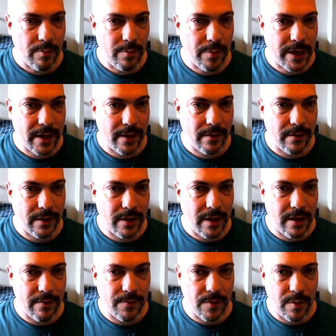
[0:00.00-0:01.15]
But
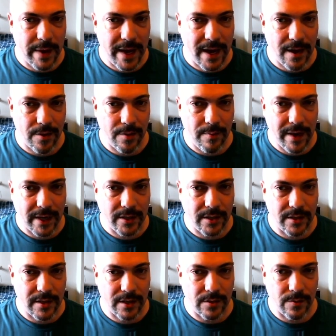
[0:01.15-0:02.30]
if the path matches
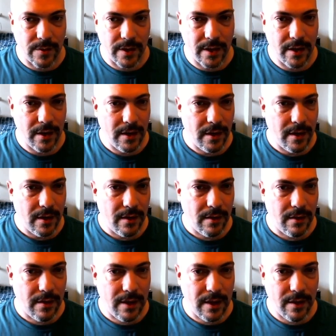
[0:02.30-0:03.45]
this one,
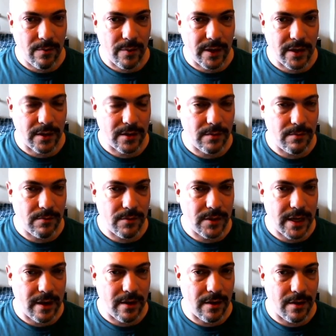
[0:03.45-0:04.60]
then we just
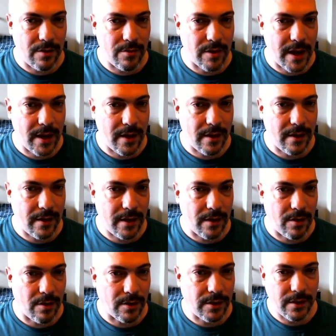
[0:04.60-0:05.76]
send OK and
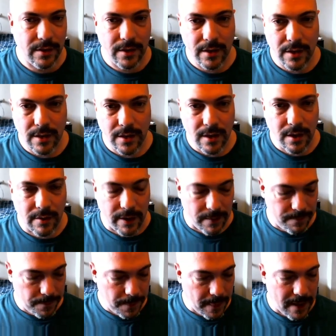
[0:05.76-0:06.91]
halt. All right,
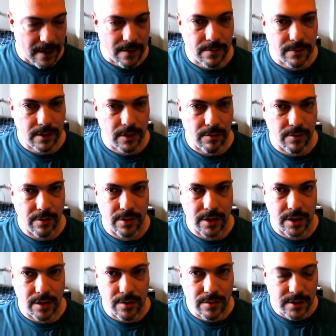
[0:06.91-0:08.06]
now in order to
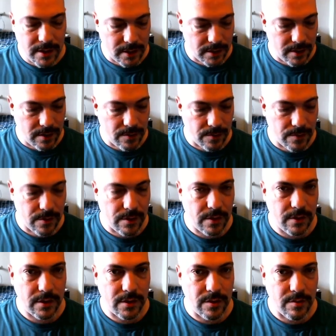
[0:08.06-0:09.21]
use this new,
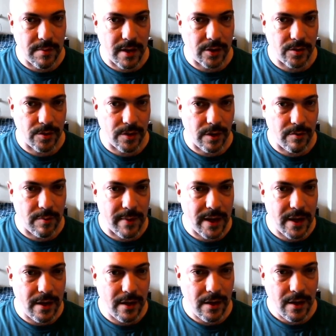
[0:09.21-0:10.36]
this new module that we
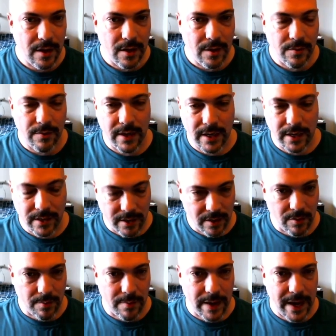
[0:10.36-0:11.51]
made, we need to go
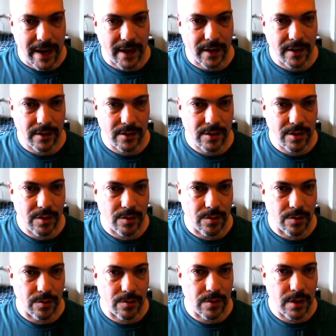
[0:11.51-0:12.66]
back
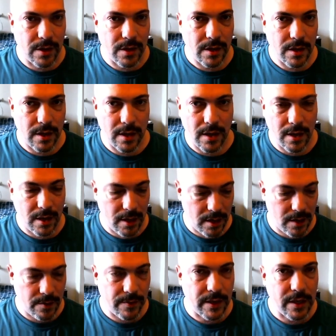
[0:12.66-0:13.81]
to,
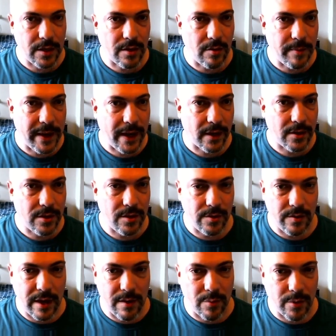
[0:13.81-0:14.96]
uh, we need to go back to
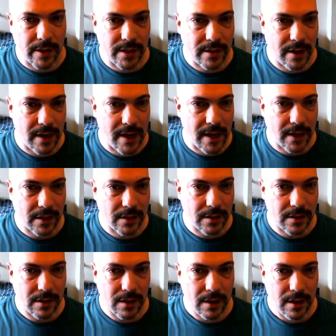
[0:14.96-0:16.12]

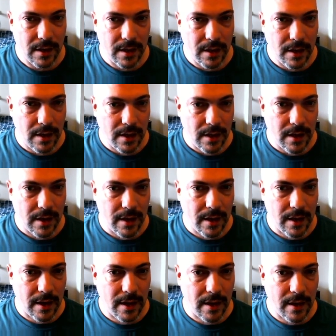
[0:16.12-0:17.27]
endpoint.ex
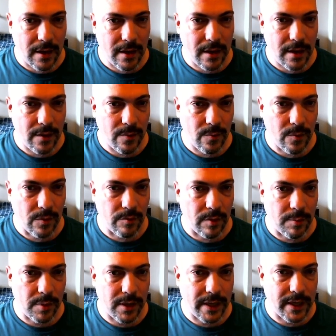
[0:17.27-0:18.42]
and we'll
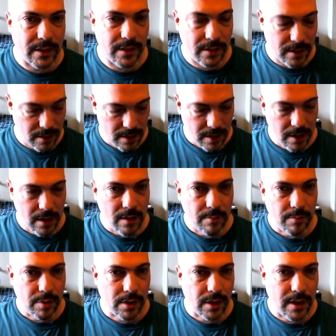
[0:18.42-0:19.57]
replace
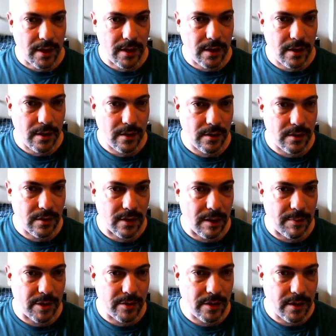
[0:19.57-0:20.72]
plug
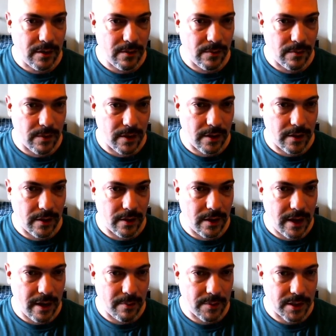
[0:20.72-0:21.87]
telemetry with
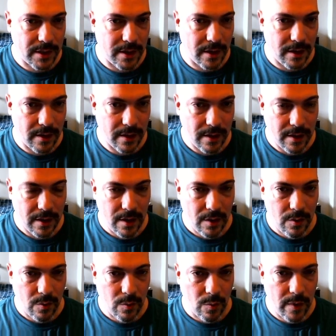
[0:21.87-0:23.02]
campsite
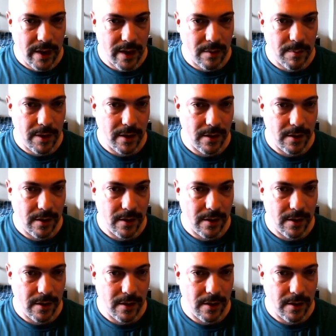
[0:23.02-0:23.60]
web